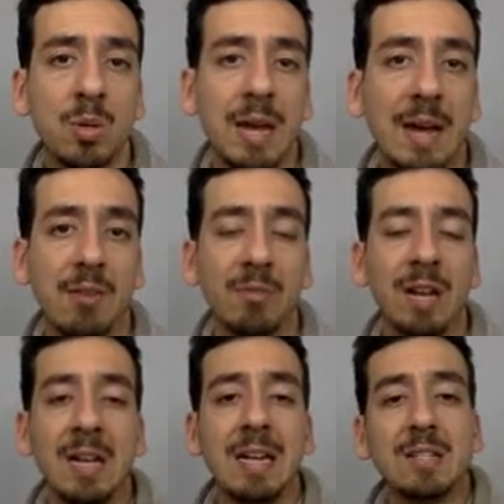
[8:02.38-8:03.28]
have?
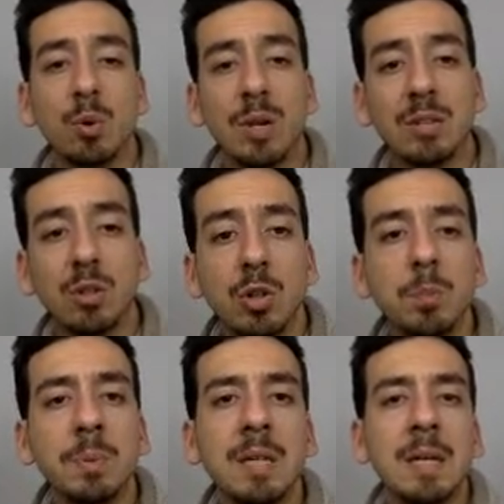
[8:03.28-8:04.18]
So it
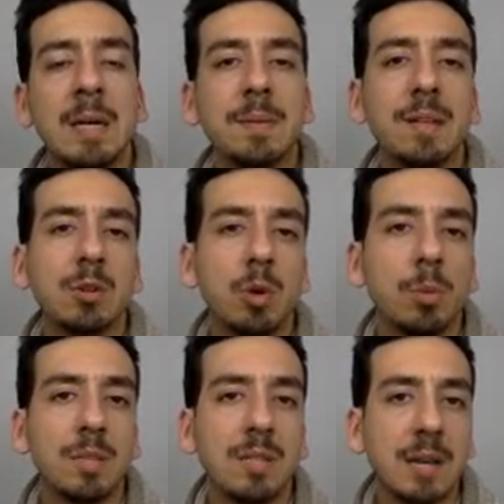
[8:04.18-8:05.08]
could be that
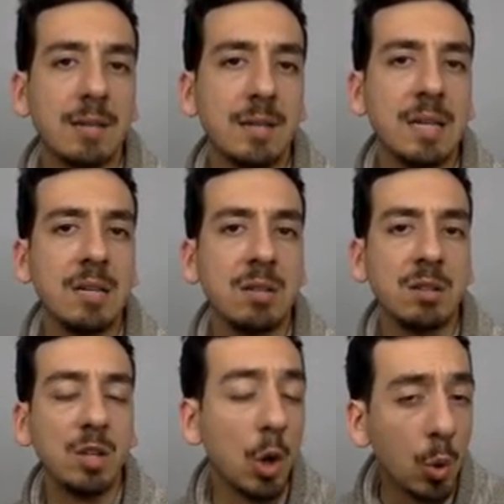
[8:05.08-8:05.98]
Goldman Sachs is
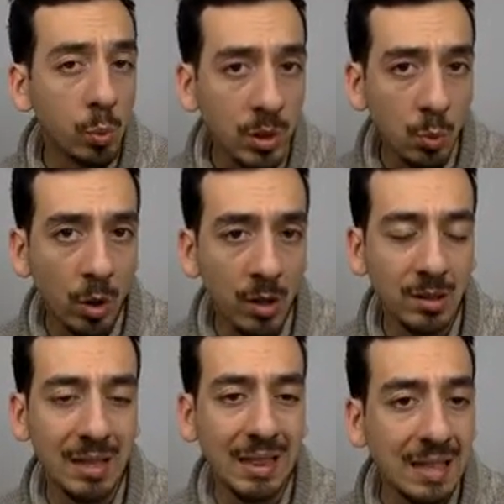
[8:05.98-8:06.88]
the only one,
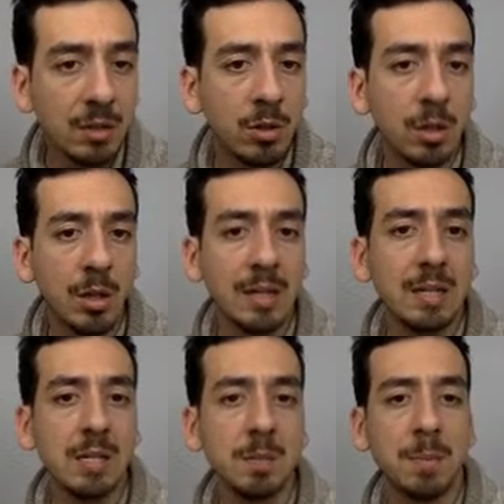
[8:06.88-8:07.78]
the leader in
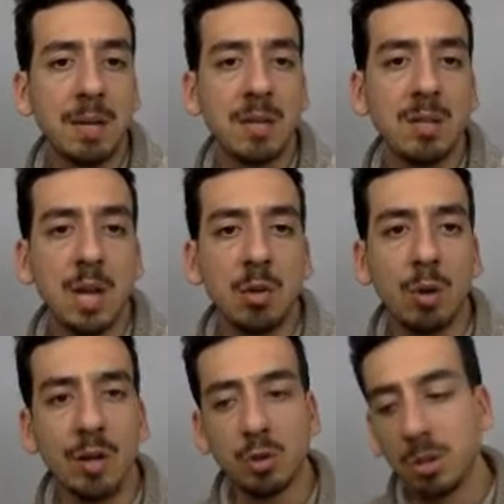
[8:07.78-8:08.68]
this space, to
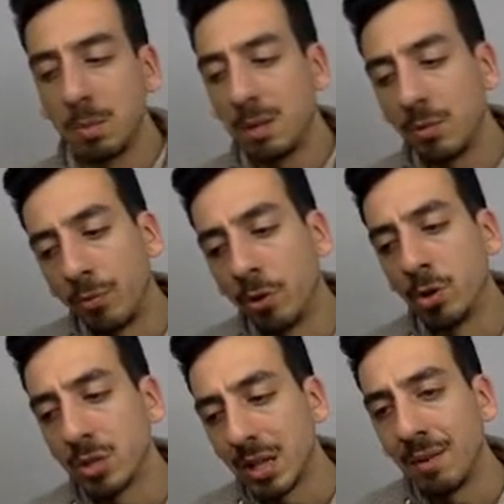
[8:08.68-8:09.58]
actually be the
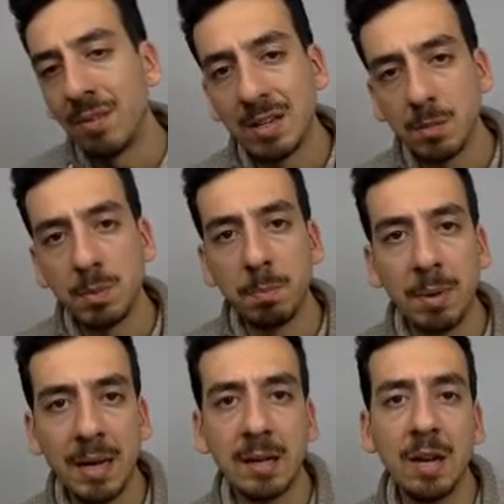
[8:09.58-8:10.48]
first investment
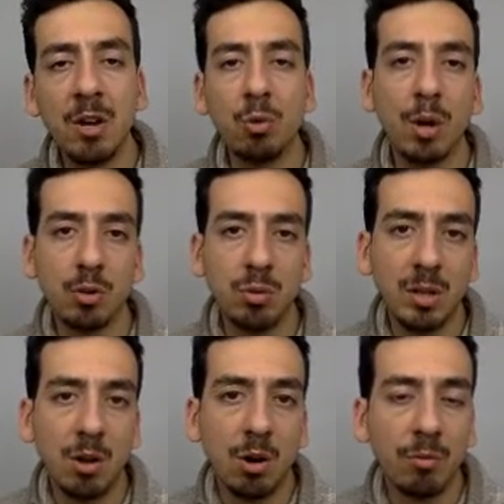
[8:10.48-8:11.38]
bank to
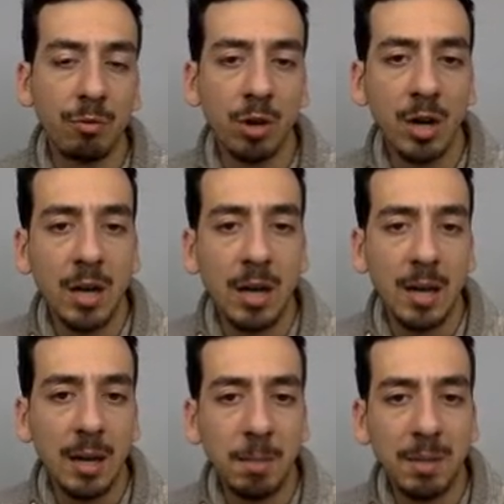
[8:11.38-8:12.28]
actually offer
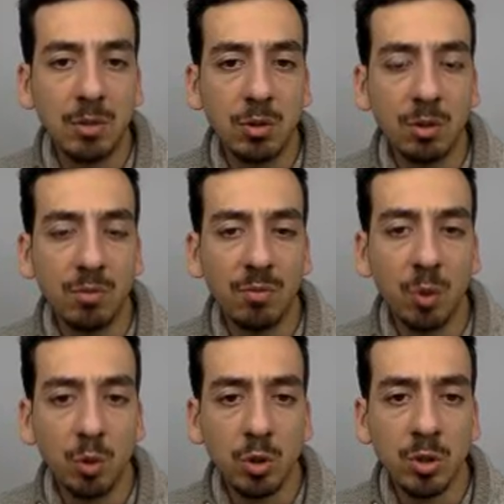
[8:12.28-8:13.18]
Bitcoin
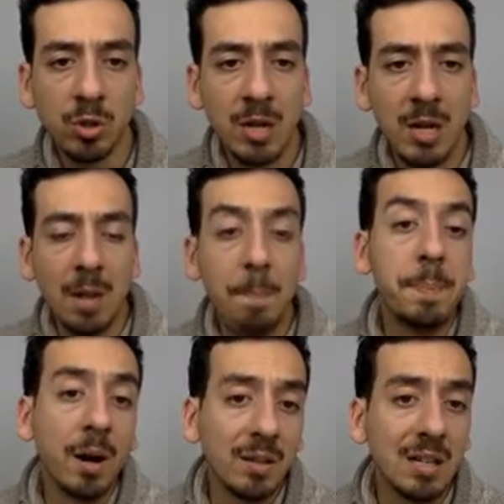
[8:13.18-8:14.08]
futures.
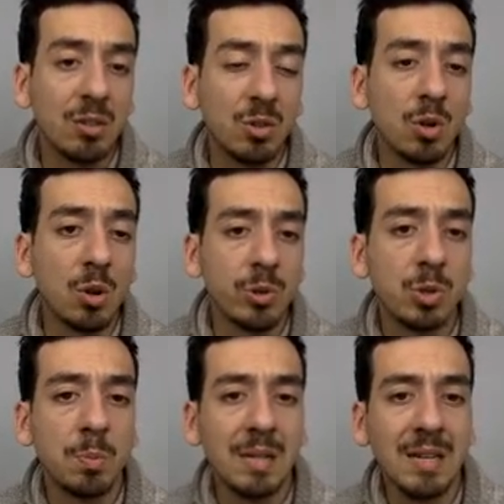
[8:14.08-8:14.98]
But it could
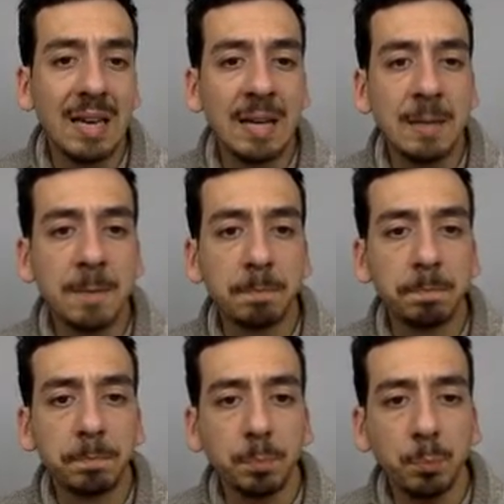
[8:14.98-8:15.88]
also be the case
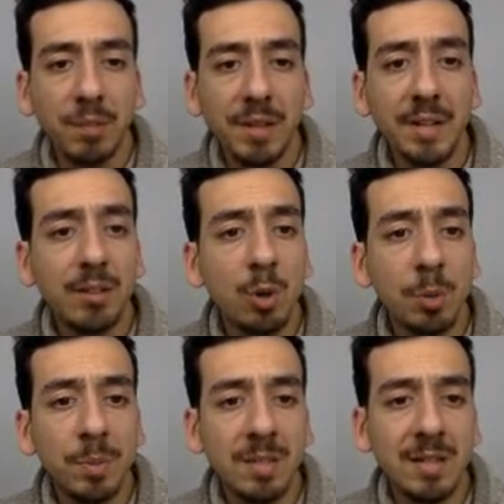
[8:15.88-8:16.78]
that
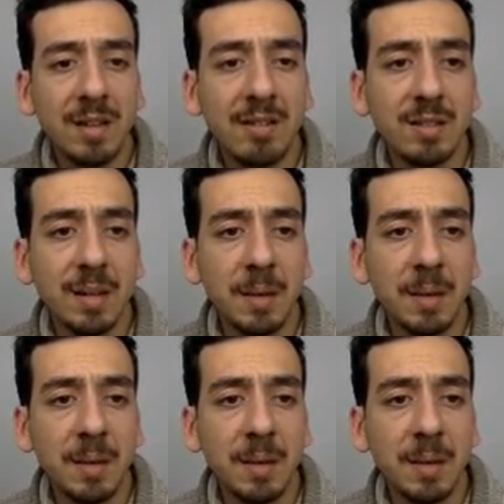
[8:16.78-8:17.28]
Goldman Sachs